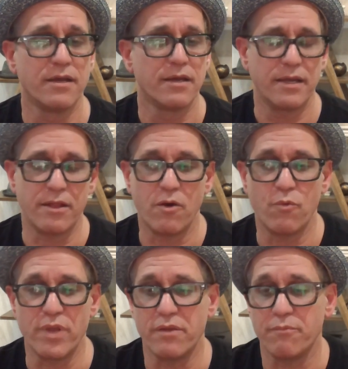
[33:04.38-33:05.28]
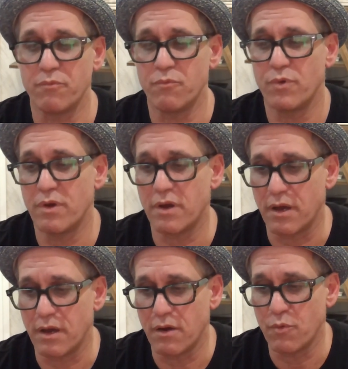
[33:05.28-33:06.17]
We
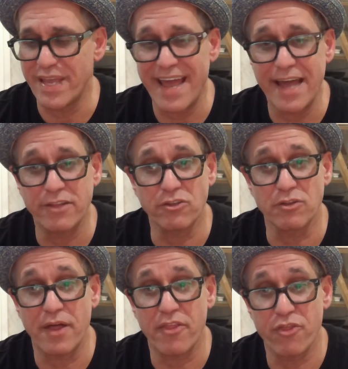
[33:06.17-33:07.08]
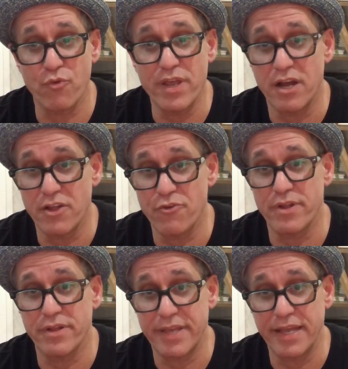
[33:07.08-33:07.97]
handled about 300
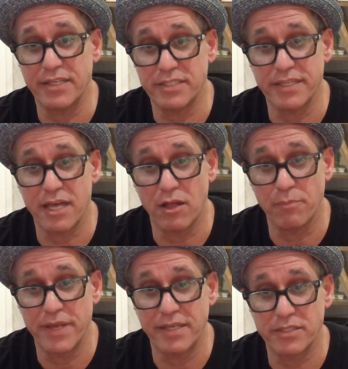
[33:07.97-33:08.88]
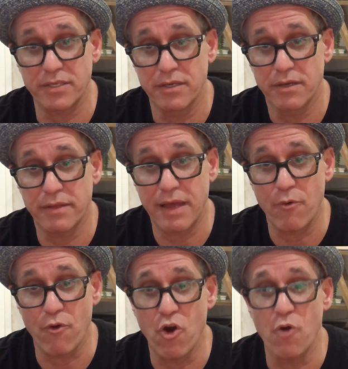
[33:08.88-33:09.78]
tickets in the help desk that
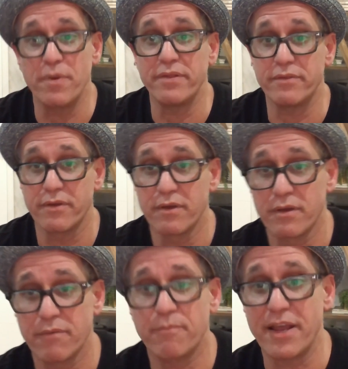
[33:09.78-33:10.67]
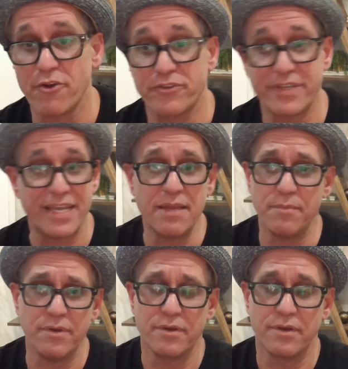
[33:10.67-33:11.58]
were opened by your
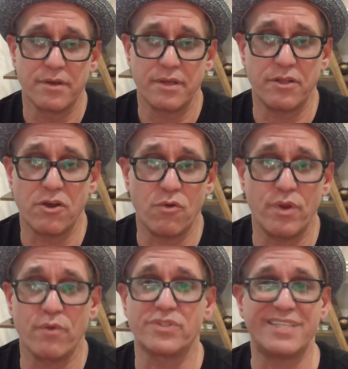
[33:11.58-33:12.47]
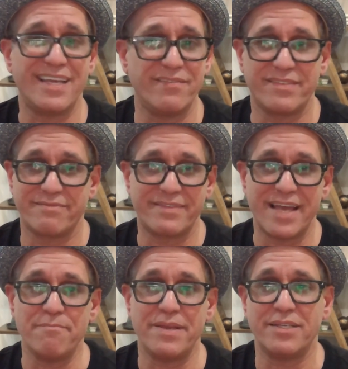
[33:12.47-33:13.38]
team. We received
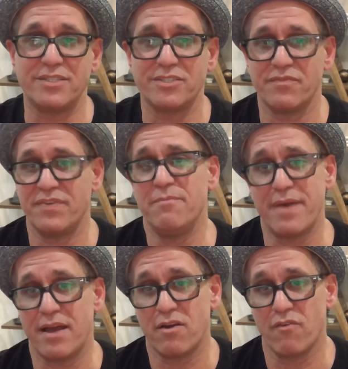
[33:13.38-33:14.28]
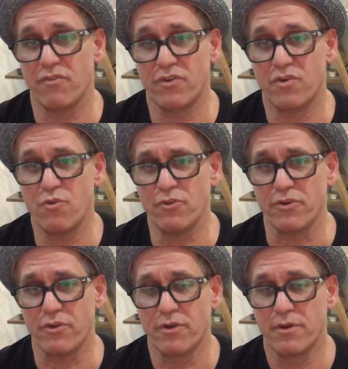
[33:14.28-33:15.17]
10 pieces of feedback over the
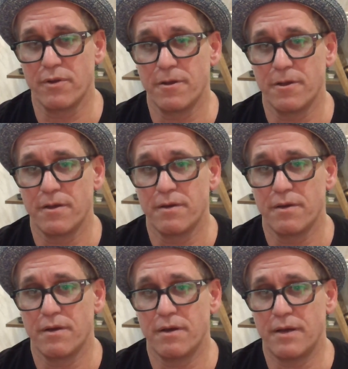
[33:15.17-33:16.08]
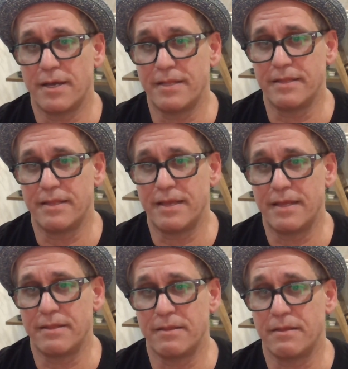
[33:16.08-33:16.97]
quarter,
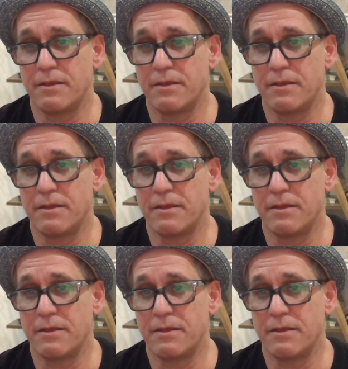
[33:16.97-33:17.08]
and